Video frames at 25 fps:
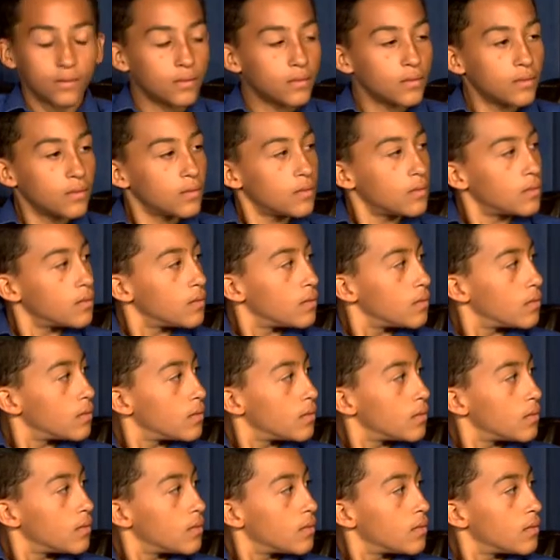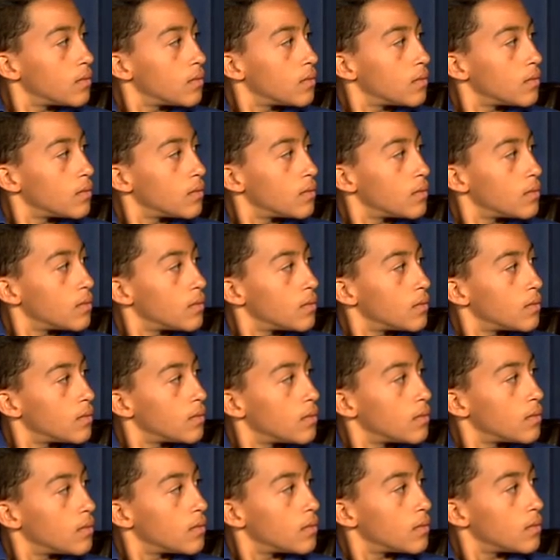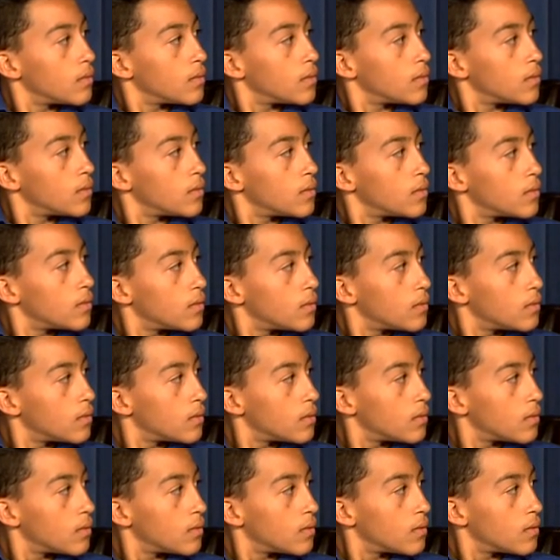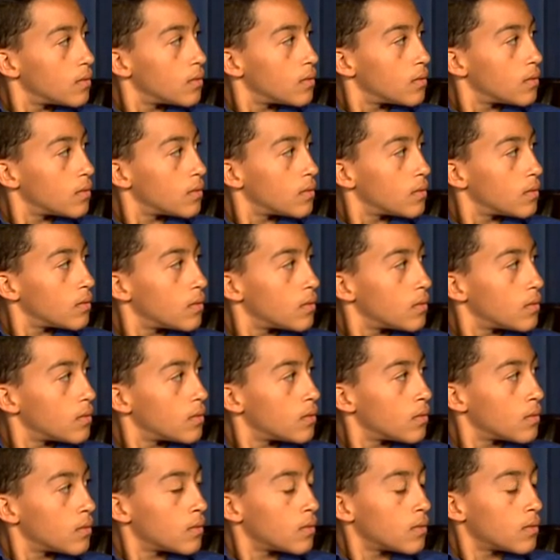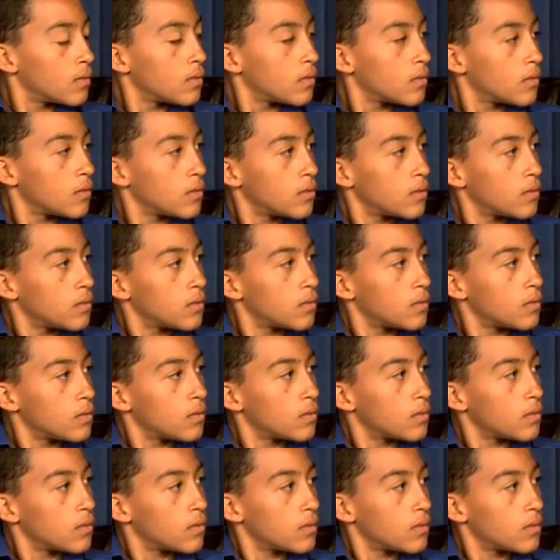(silent)